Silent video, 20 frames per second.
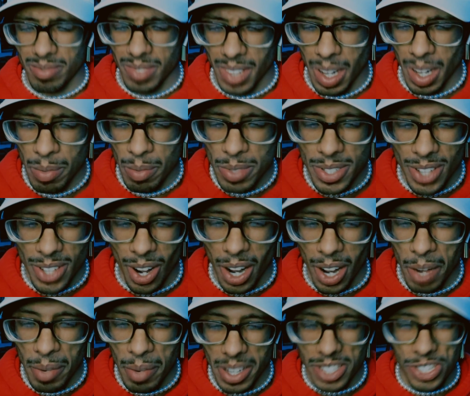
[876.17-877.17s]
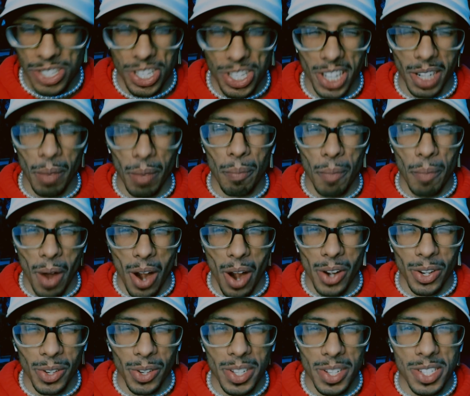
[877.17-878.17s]
I'm sorry, but
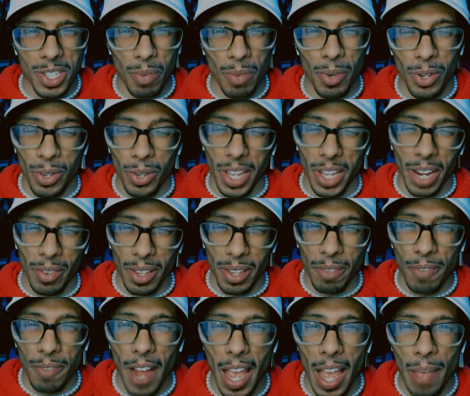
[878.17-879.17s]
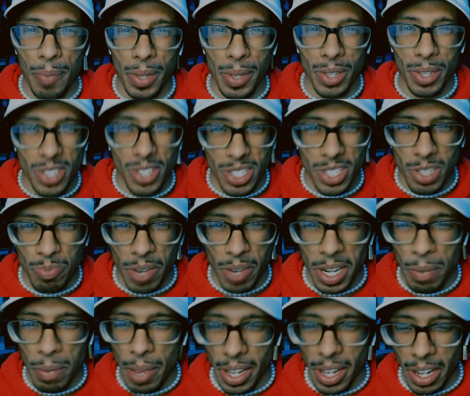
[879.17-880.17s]
Shikamaru is someone who can't really fight but uses his brain
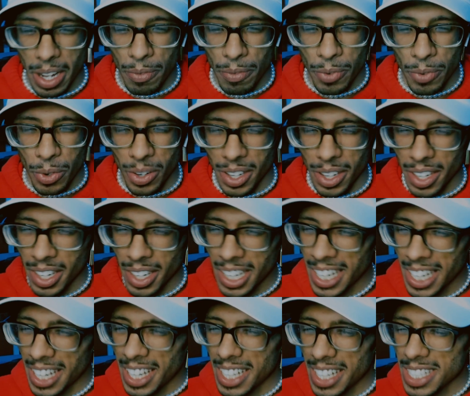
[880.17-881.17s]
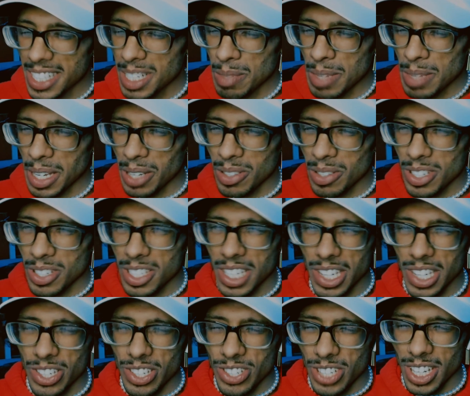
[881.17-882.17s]
to make up for it. Seems like you just
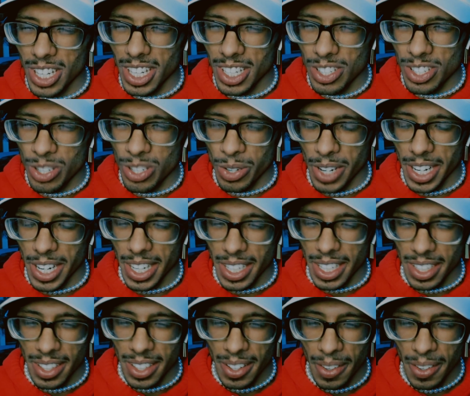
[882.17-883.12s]
did a cheeky trick.